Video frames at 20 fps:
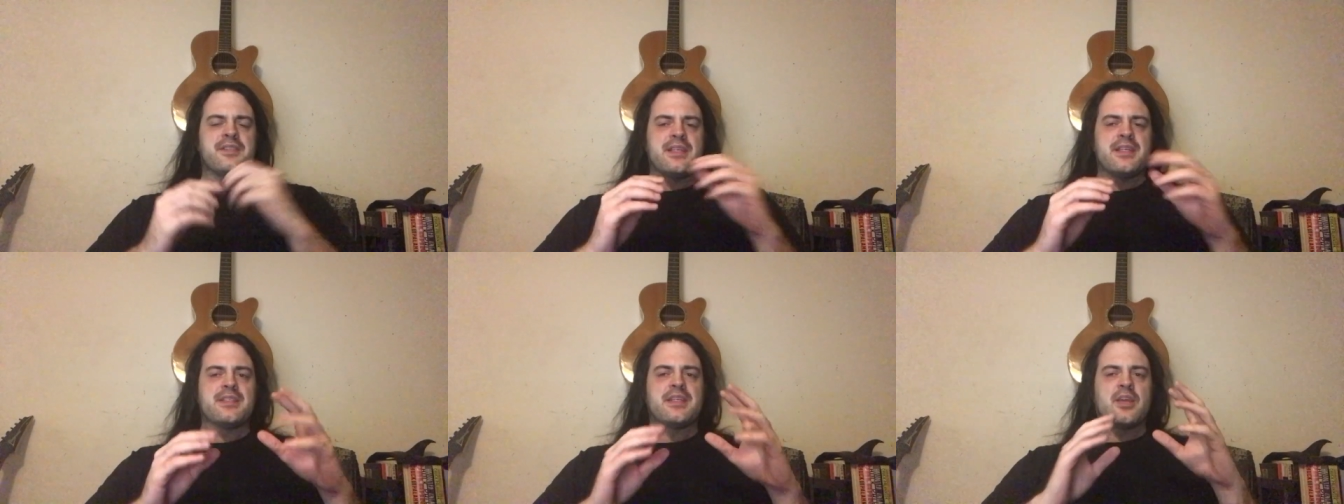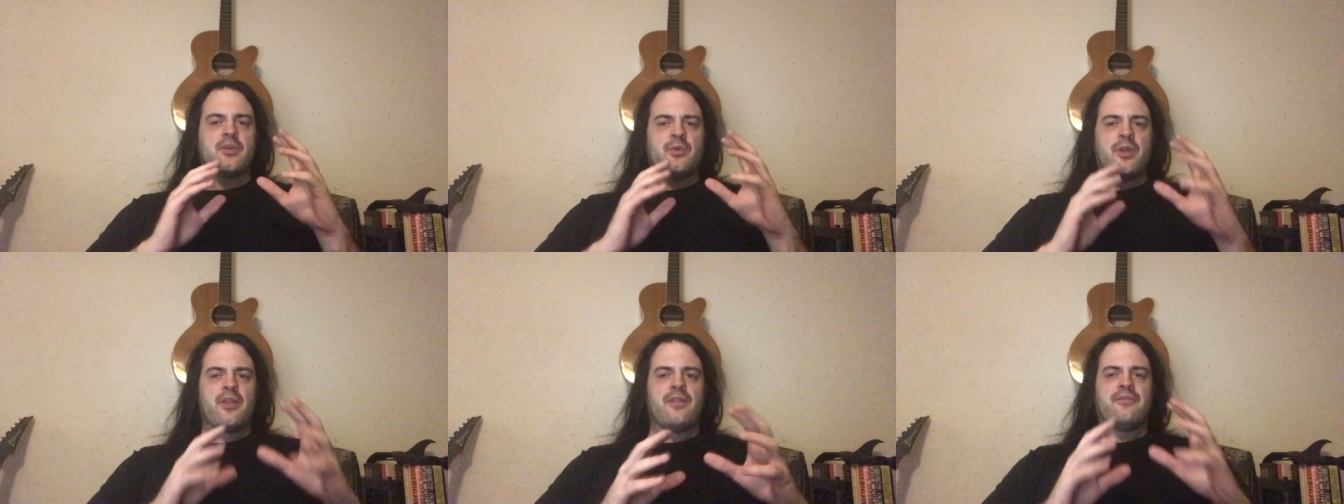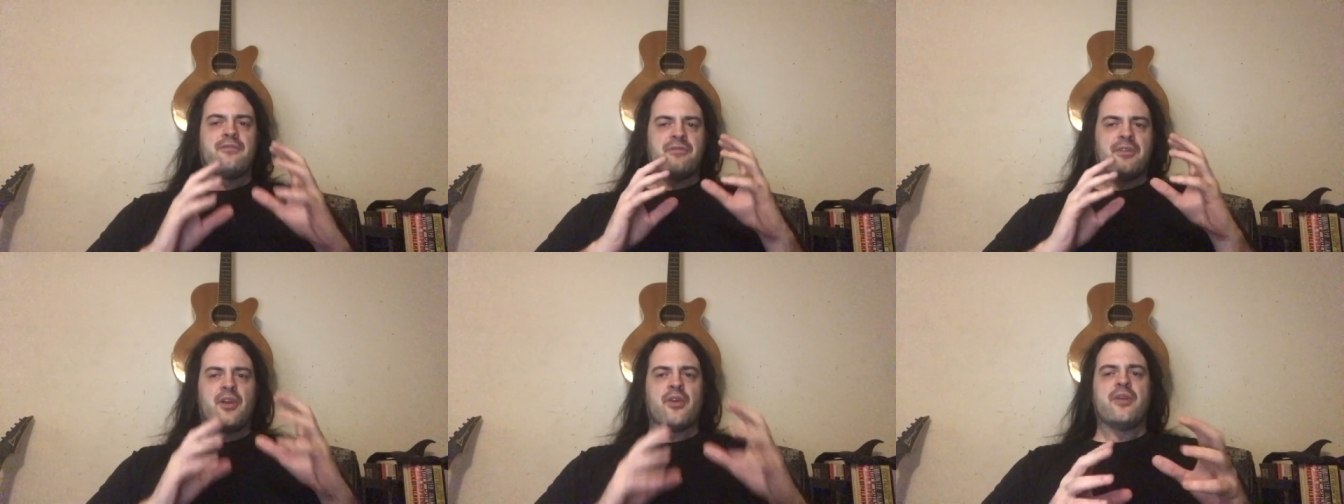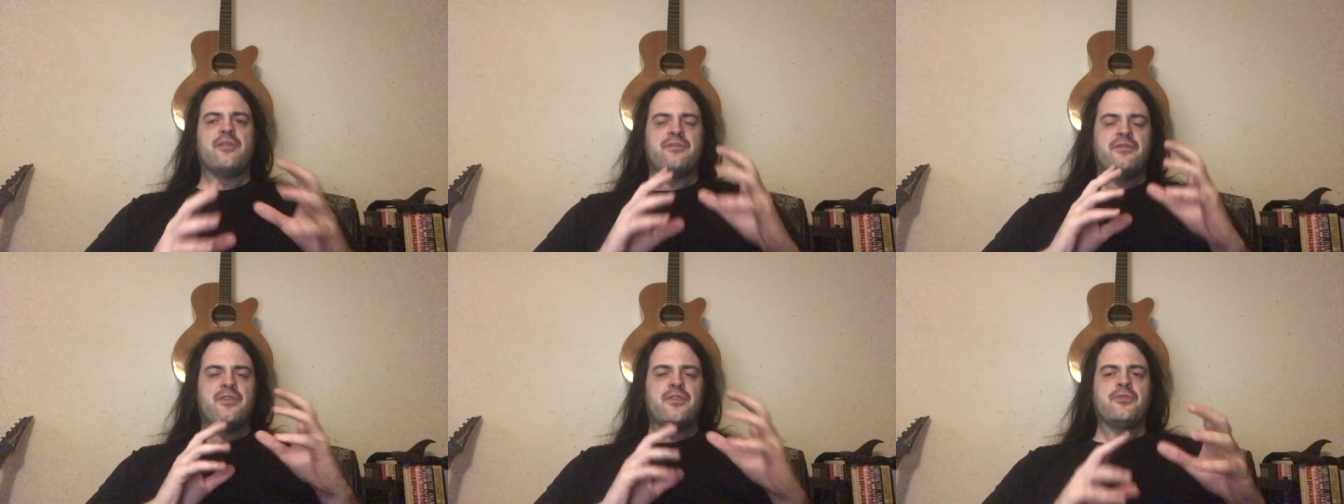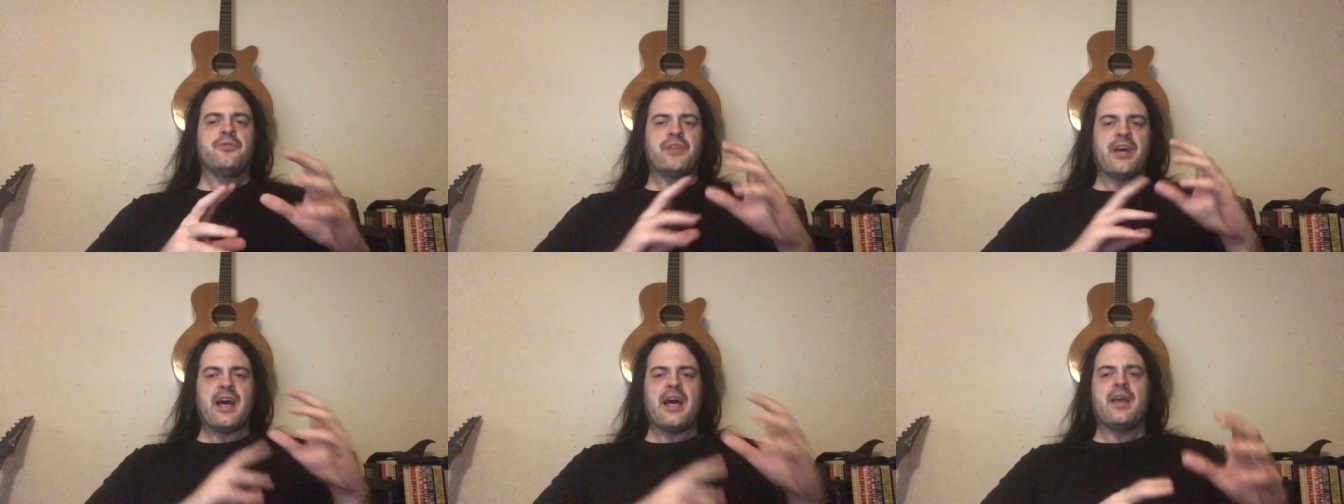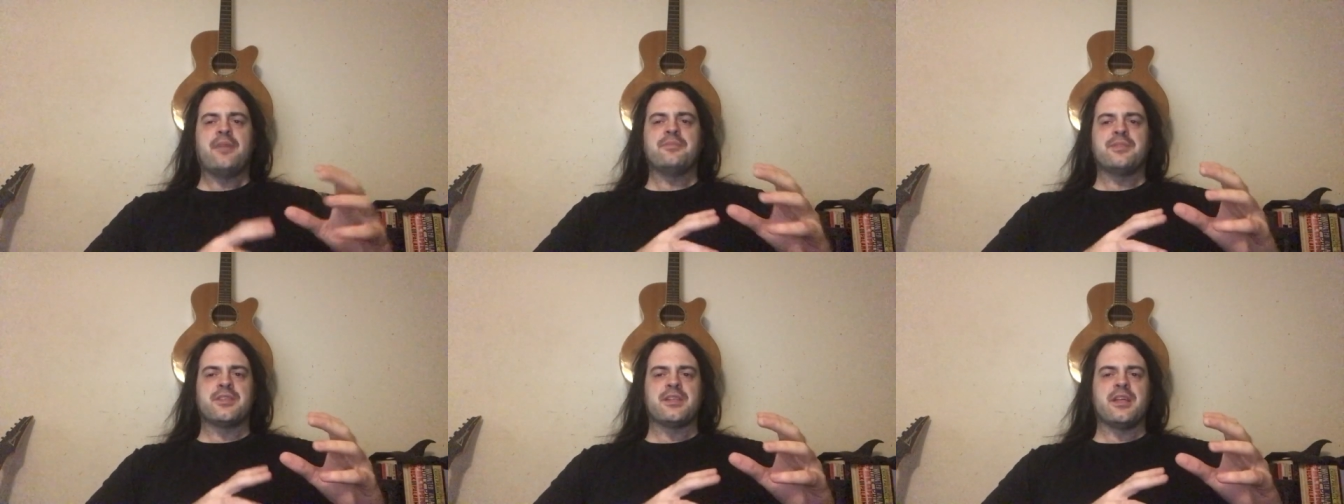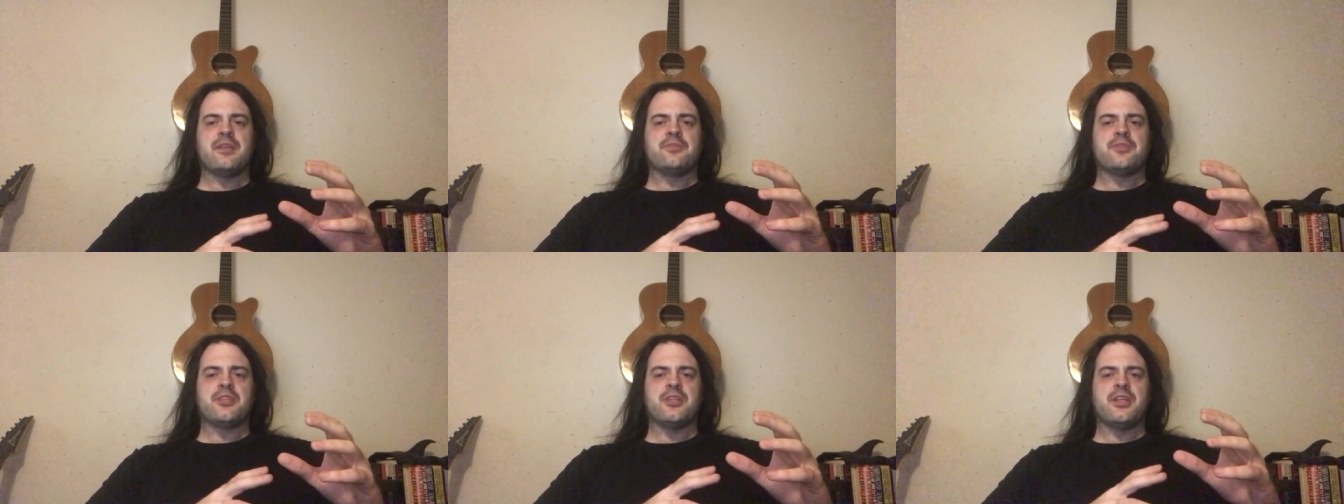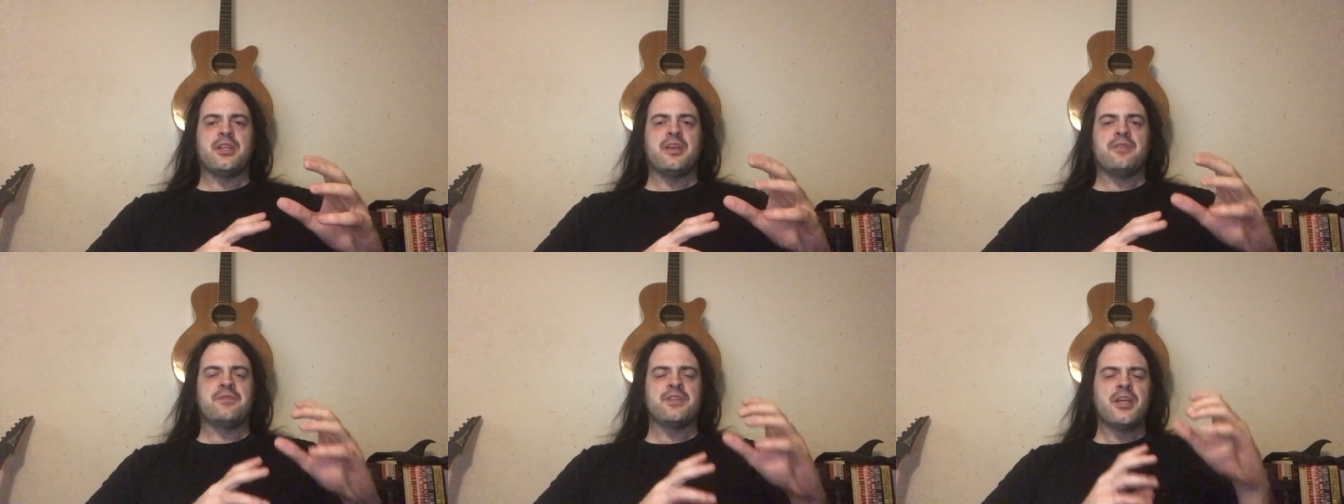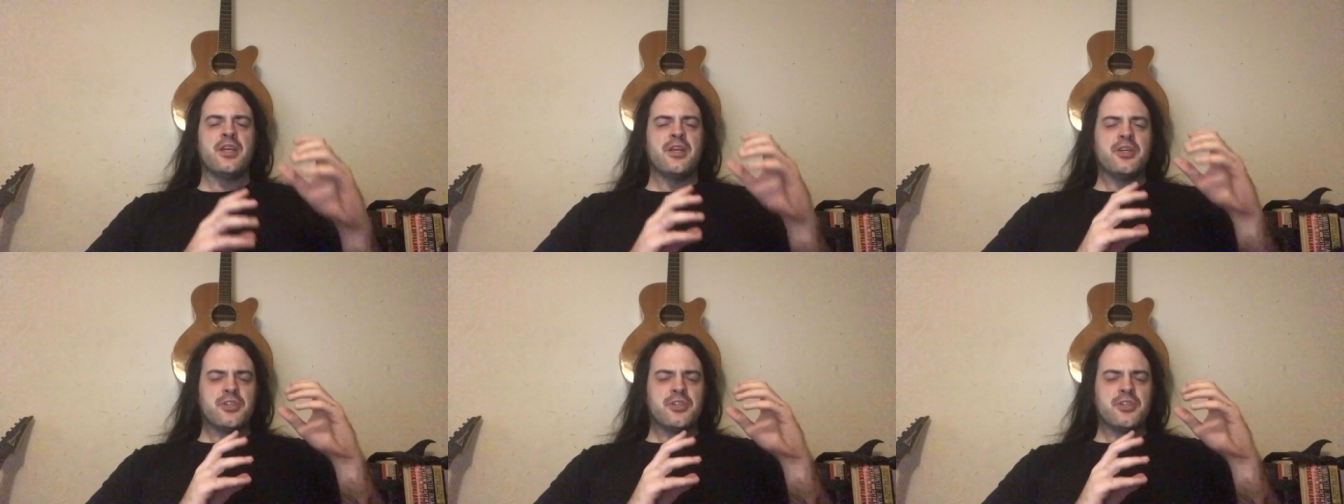that's like one of the very few timestamps she gives